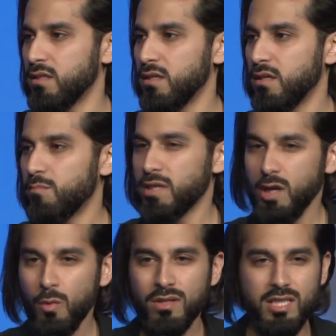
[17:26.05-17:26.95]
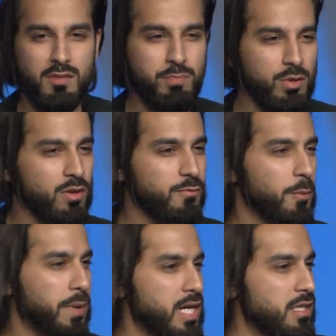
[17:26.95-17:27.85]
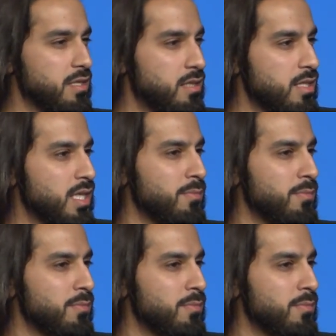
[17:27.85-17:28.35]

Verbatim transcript: But you know what this beautiful patience is?